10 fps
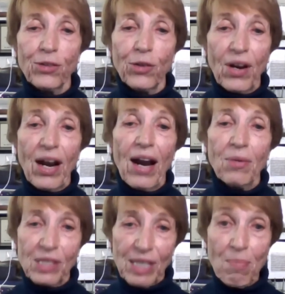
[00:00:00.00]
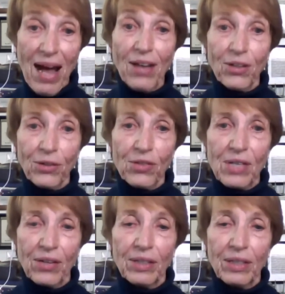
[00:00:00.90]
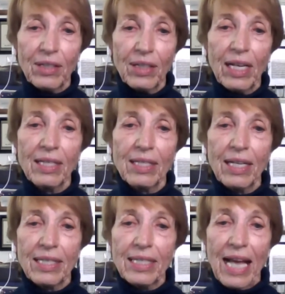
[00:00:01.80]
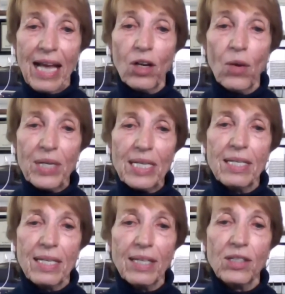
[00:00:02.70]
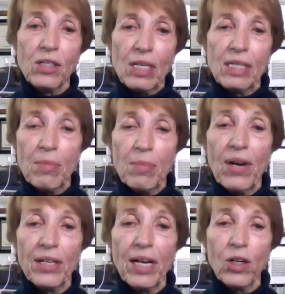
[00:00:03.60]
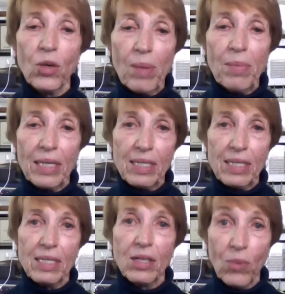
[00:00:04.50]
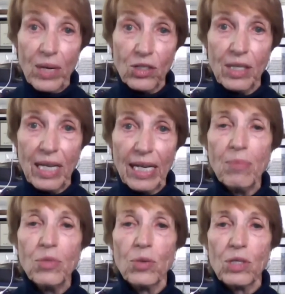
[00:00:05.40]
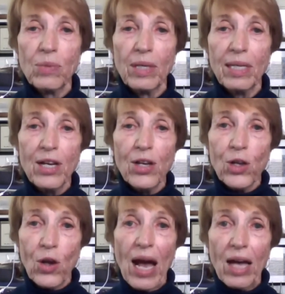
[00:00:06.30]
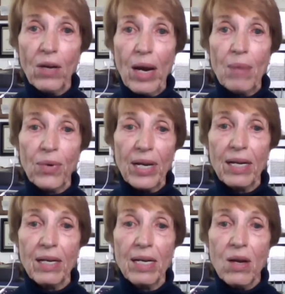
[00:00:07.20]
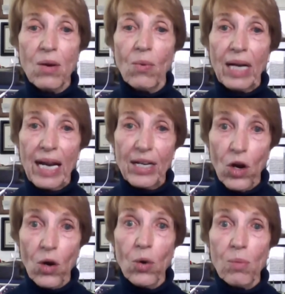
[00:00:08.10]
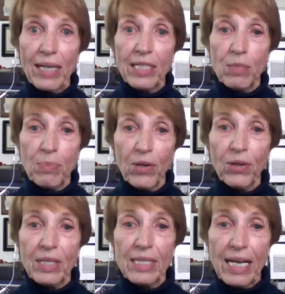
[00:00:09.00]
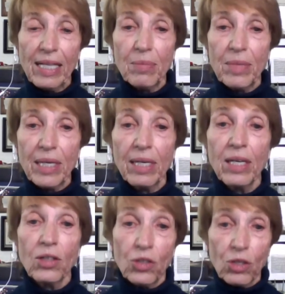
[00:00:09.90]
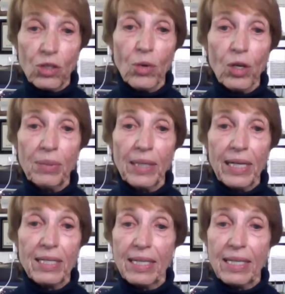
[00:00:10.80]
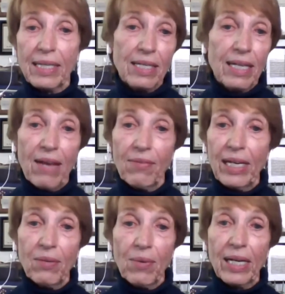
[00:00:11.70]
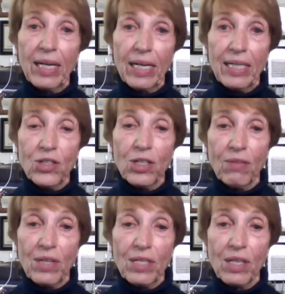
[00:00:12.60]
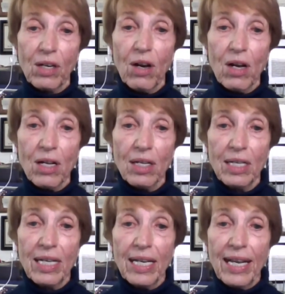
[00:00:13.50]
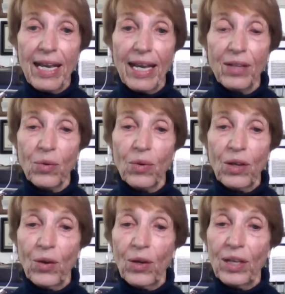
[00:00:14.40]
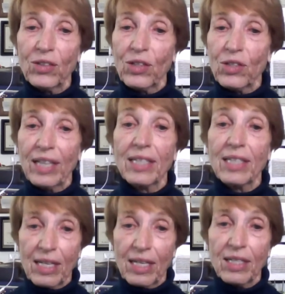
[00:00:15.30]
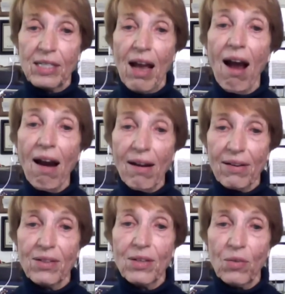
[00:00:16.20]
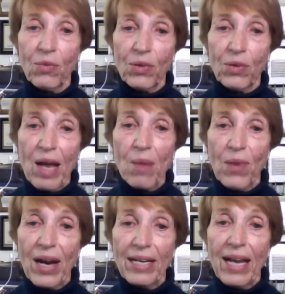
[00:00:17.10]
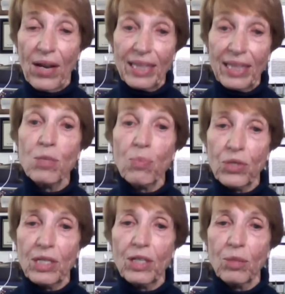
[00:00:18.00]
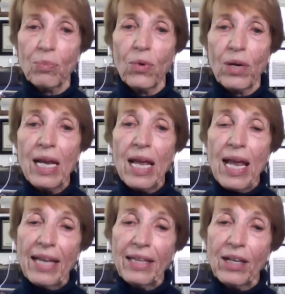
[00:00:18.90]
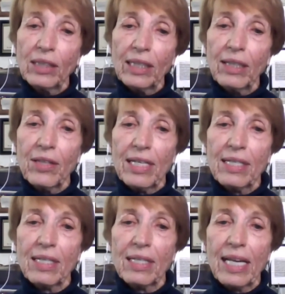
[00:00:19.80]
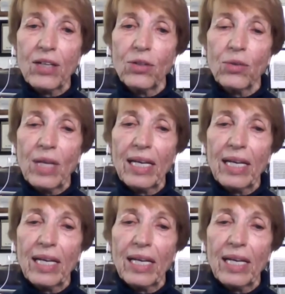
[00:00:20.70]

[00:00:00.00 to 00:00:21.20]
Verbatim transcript: so there are some models out there. It's it's not always easy. This is some of our younger women. This is the question they come to us with. You know, how do I bring what I know my spirit is telling me to the workplace that doesn't have any recognition of this at all? And you know, it's just it's a, it's hard for them right now at this particular point. And there are little things that they can do.